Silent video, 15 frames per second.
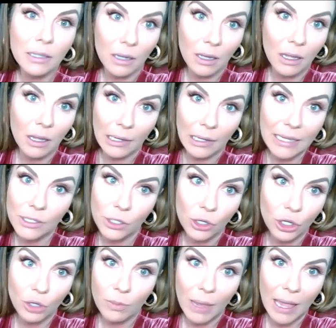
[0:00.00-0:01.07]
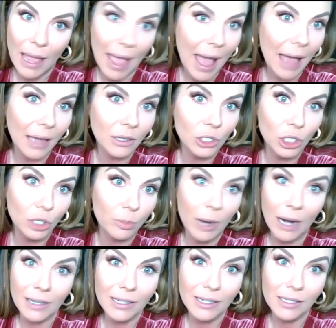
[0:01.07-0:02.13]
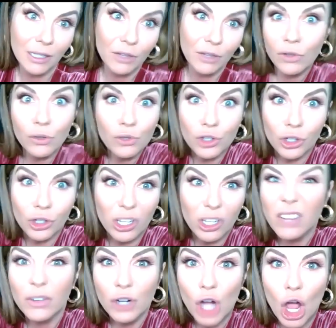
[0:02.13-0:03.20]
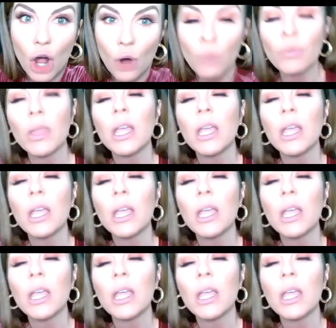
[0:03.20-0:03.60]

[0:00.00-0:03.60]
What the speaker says: a laser you may add to your practice in the future. You never know.